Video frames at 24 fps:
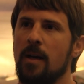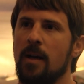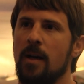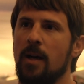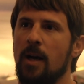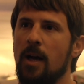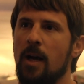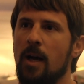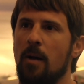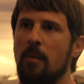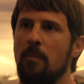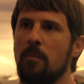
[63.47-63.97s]

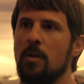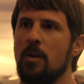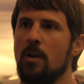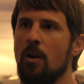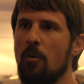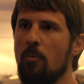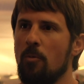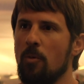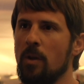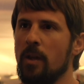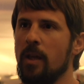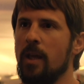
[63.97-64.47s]

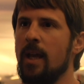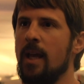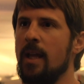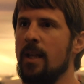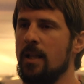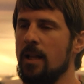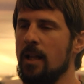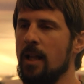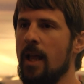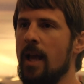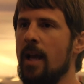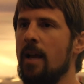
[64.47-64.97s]
Really
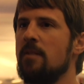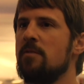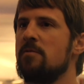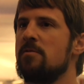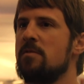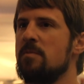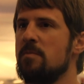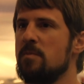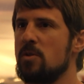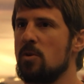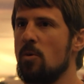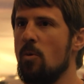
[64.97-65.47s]
hitting the leg
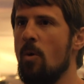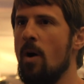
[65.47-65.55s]
with some